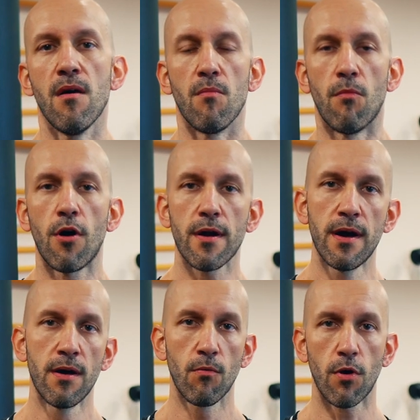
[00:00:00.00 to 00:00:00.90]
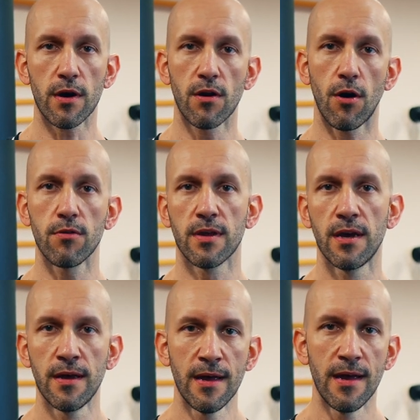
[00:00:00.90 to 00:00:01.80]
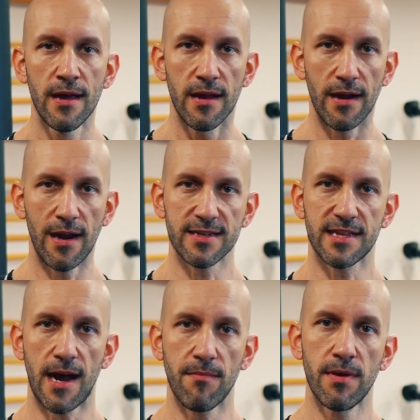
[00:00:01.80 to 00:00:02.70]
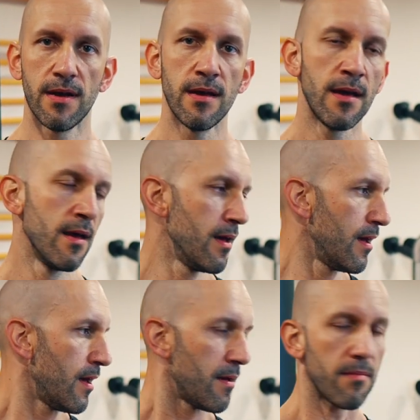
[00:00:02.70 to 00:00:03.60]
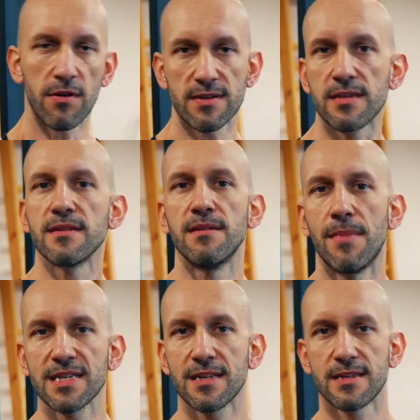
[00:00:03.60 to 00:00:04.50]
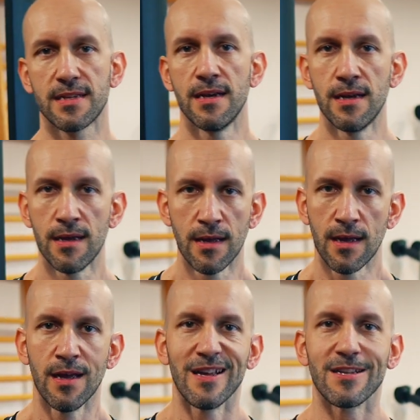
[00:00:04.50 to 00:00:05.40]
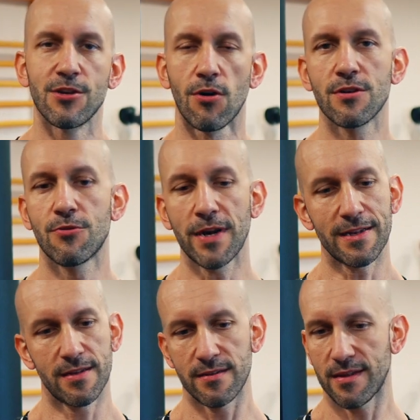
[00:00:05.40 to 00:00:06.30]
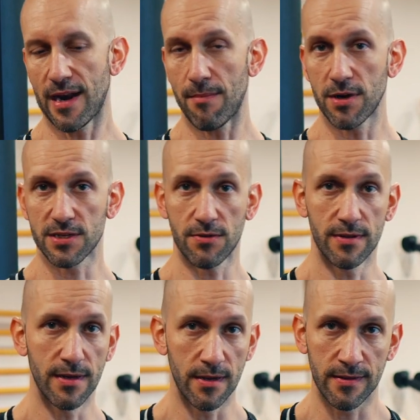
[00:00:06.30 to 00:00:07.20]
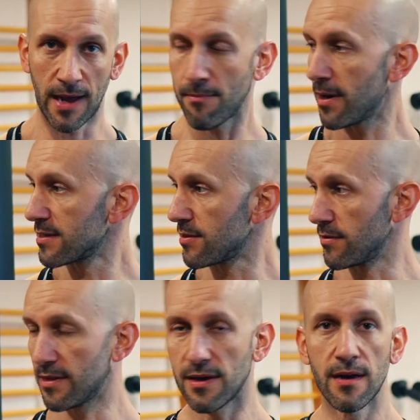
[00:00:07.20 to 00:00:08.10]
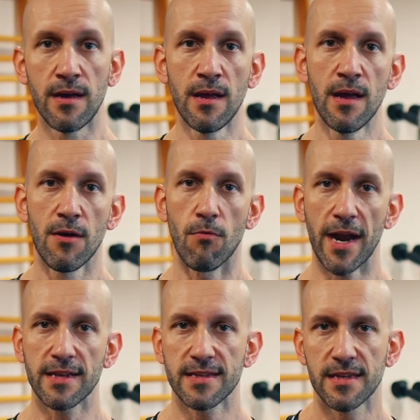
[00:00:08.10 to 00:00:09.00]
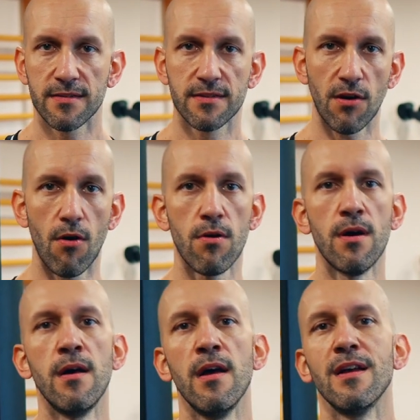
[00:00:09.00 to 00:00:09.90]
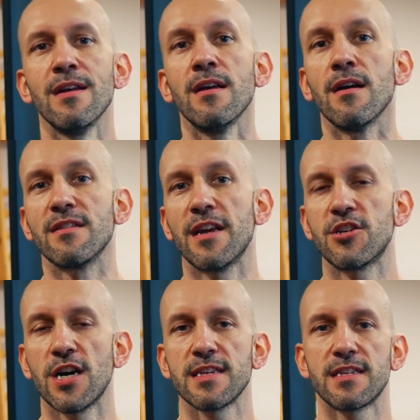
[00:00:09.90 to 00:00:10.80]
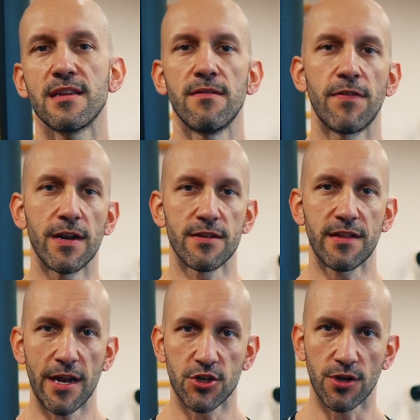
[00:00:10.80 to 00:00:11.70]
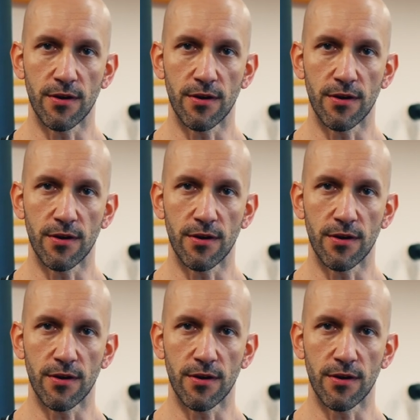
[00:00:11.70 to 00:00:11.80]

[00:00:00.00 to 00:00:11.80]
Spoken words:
more workload in less time, because the muscles don't read the numbers on the dumbbells, on the weights, so they just feel the tension,